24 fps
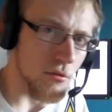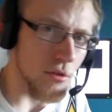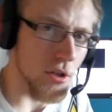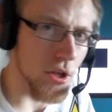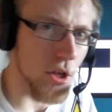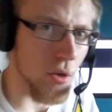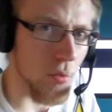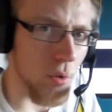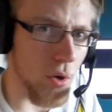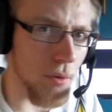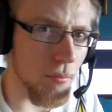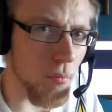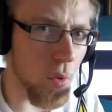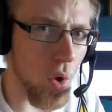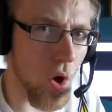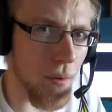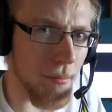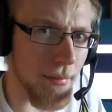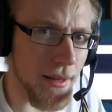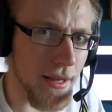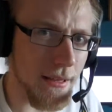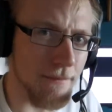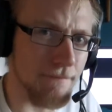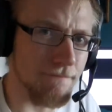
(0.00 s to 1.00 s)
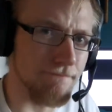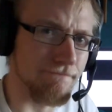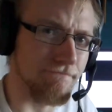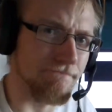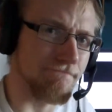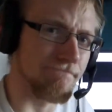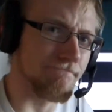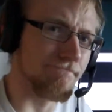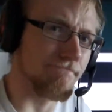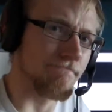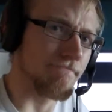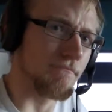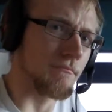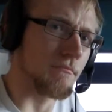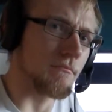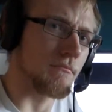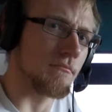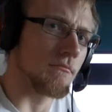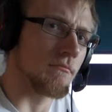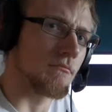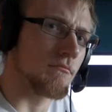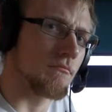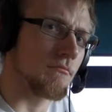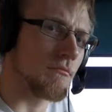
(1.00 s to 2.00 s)
You know what, while I'm here,
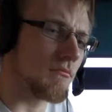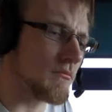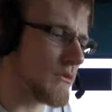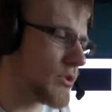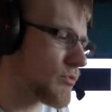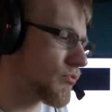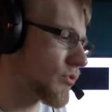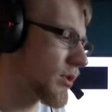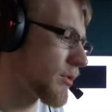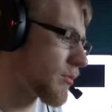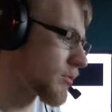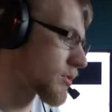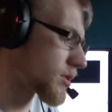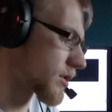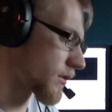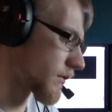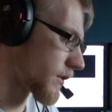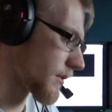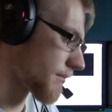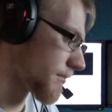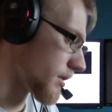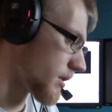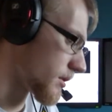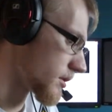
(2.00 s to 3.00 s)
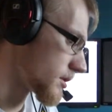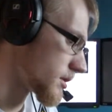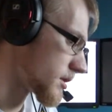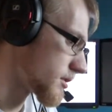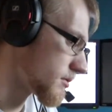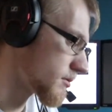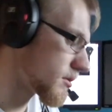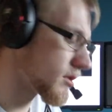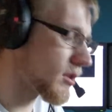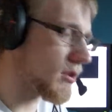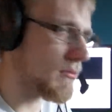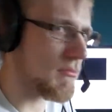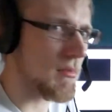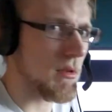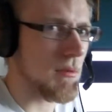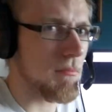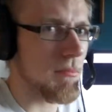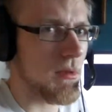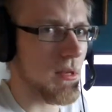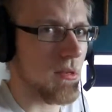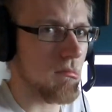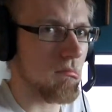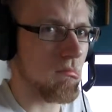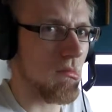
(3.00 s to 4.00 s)
let's read what's off the box. It's going to be a
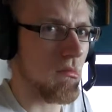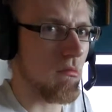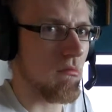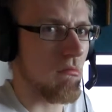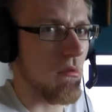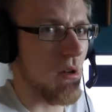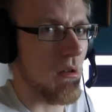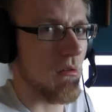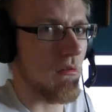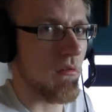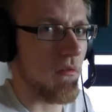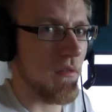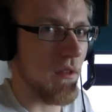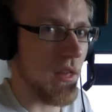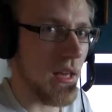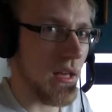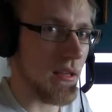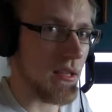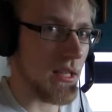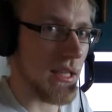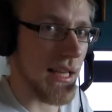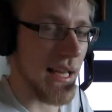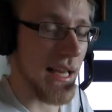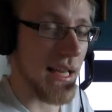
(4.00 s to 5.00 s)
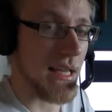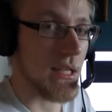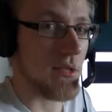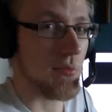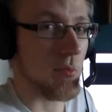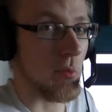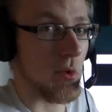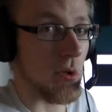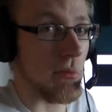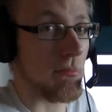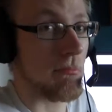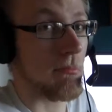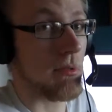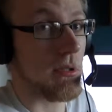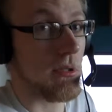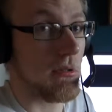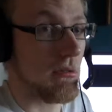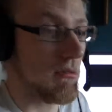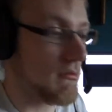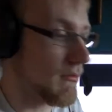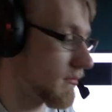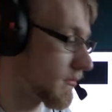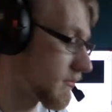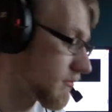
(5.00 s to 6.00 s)
bit unfair to the last one, but
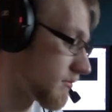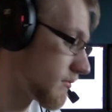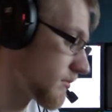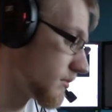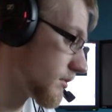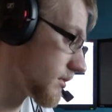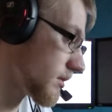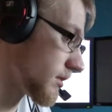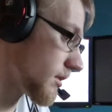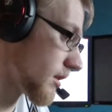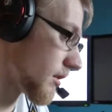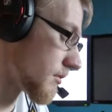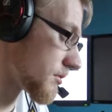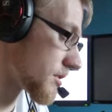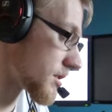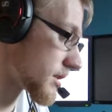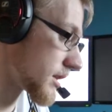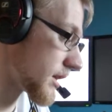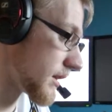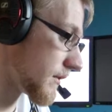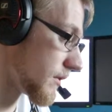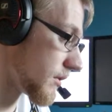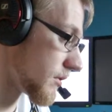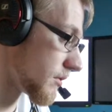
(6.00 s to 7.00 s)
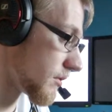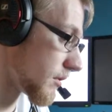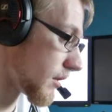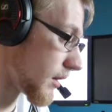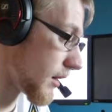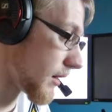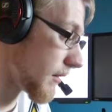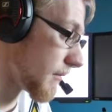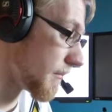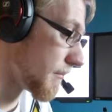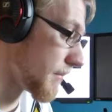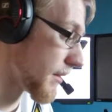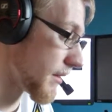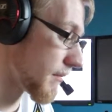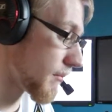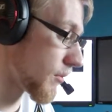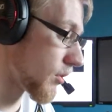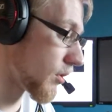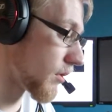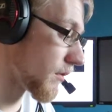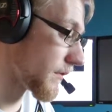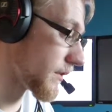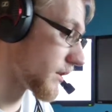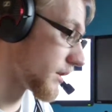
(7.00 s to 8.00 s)
I'll just give you a bit
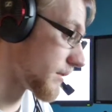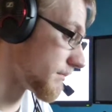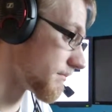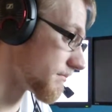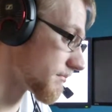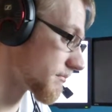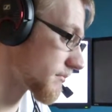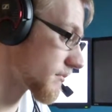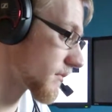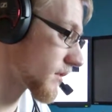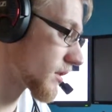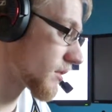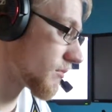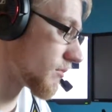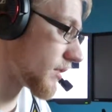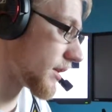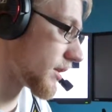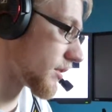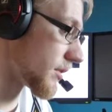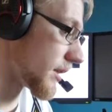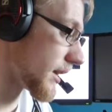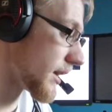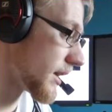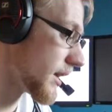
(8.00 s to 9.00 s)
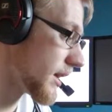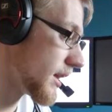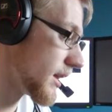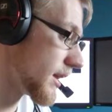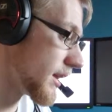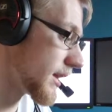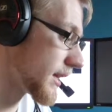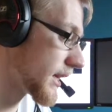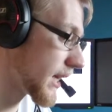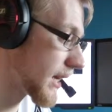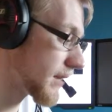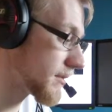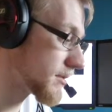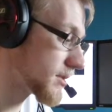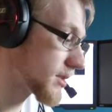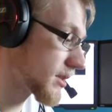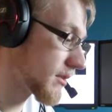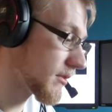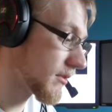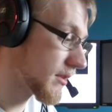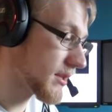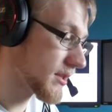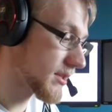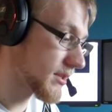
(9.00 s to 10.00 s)
more of a read on it. The game
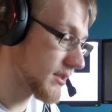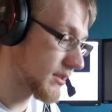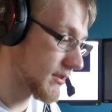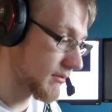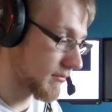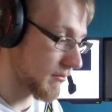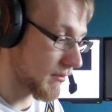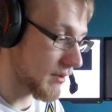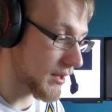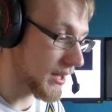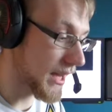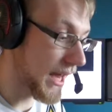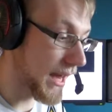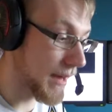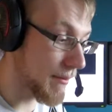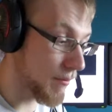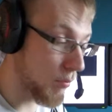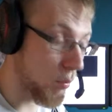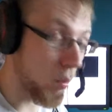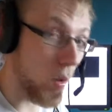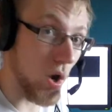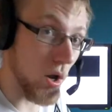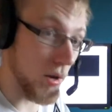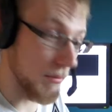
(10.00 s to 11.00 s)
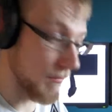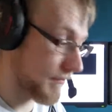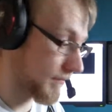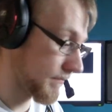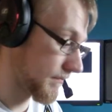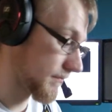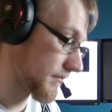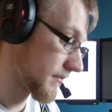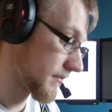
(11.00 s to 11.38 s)
series, Game 1.